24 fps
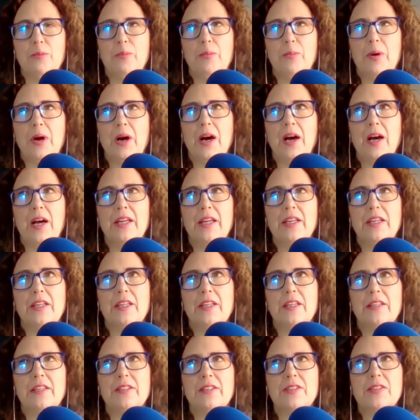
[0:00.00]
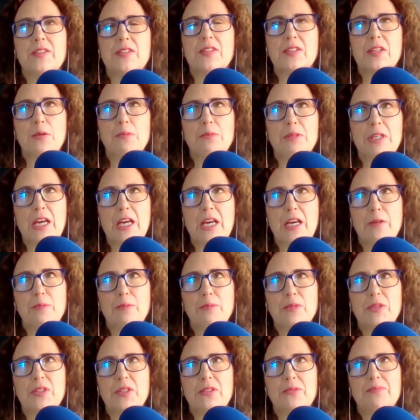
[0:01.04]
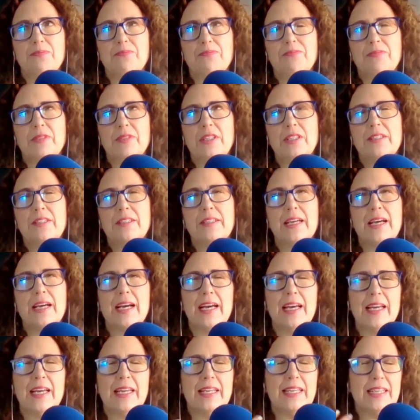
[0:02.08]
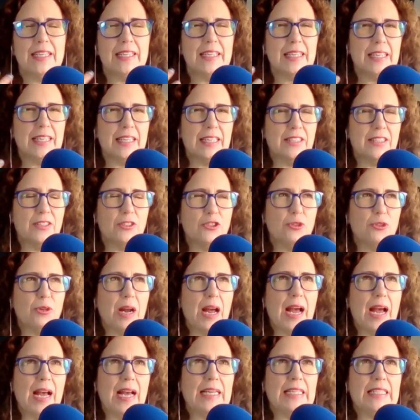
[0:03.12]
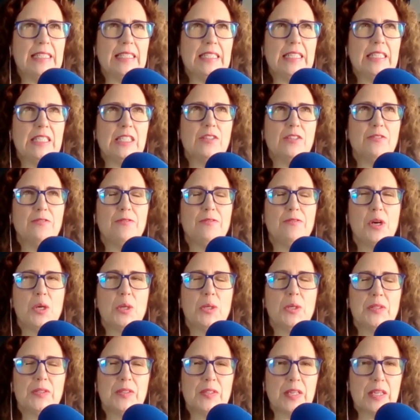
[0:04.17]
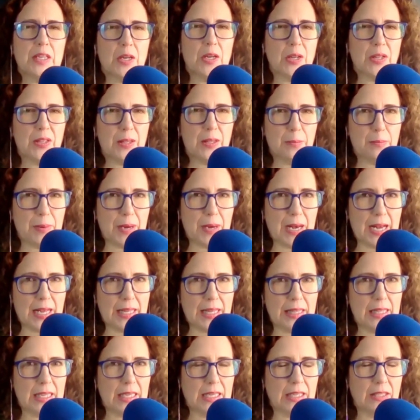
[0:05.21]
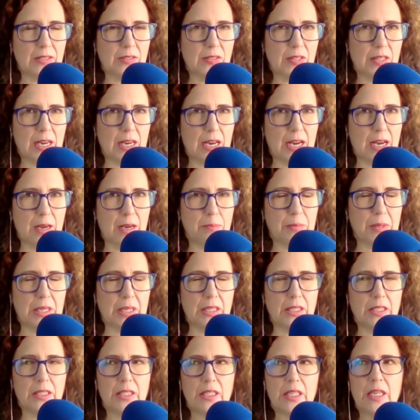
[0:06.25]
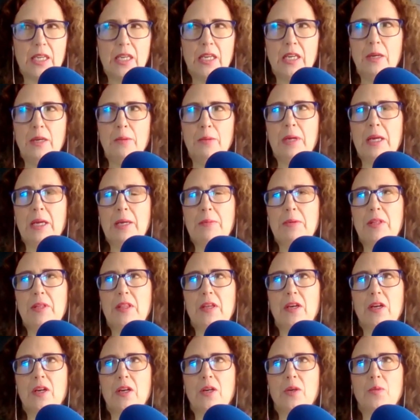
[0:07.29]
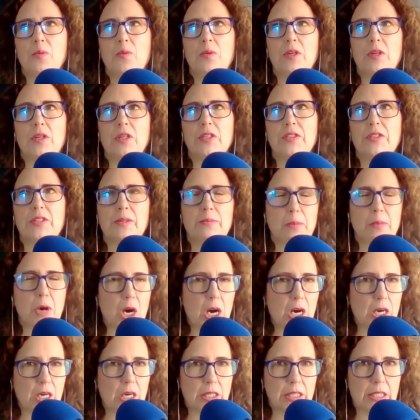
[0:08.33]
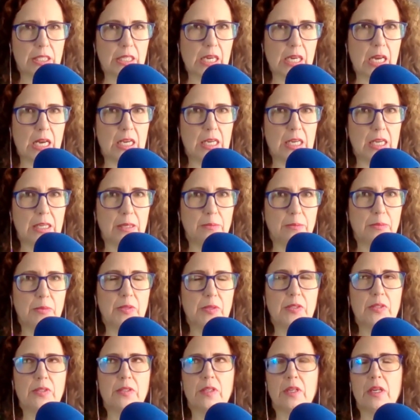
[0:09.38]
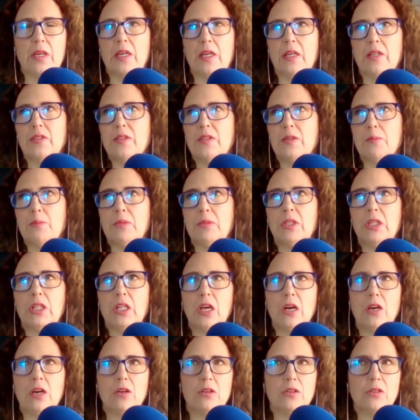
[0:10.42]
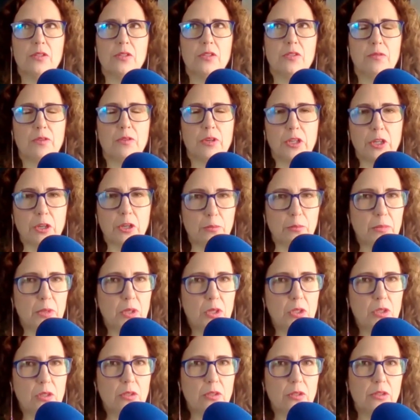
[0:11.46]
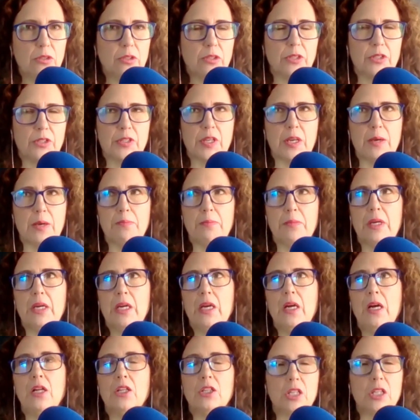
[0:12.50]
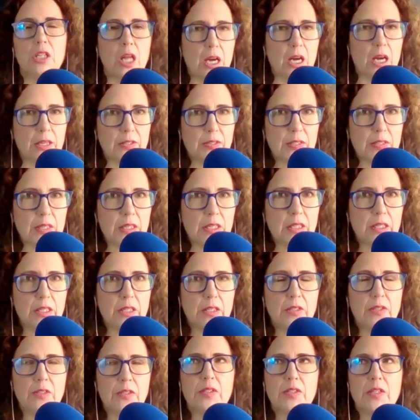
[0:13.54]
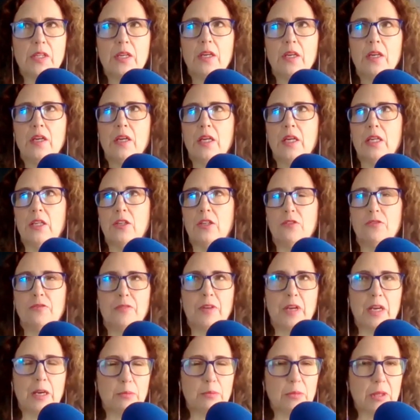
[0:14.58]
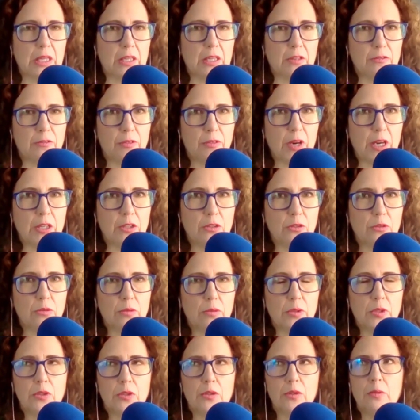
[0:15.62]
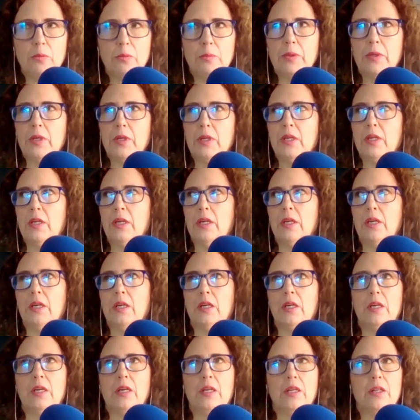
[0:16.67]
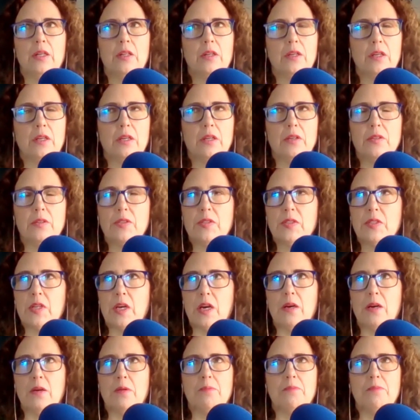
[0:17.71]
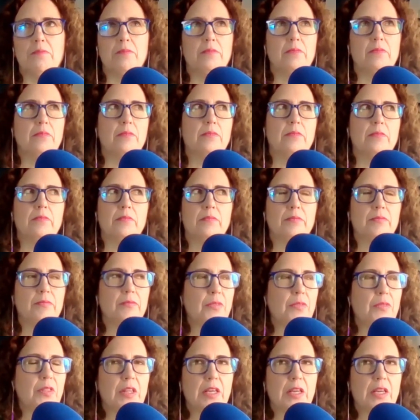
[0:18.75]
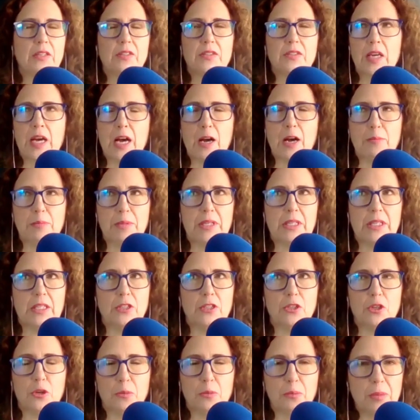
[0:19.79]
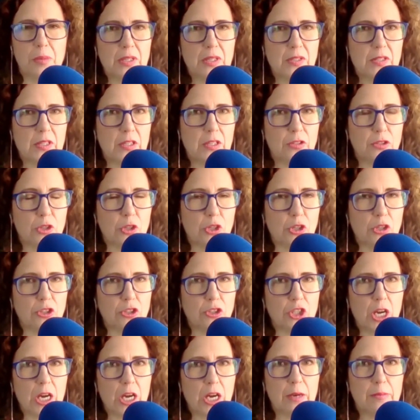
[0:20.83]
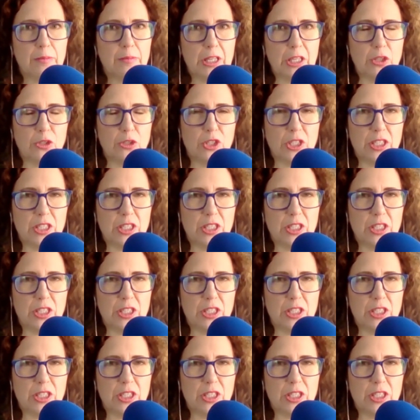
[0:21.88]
but sometimes kind of get dragged into focusing on the bad things that happened. Maybe there were some hard times, some lows for your mood, or some losses in your family and friend group, some things that happened in your business or your job that you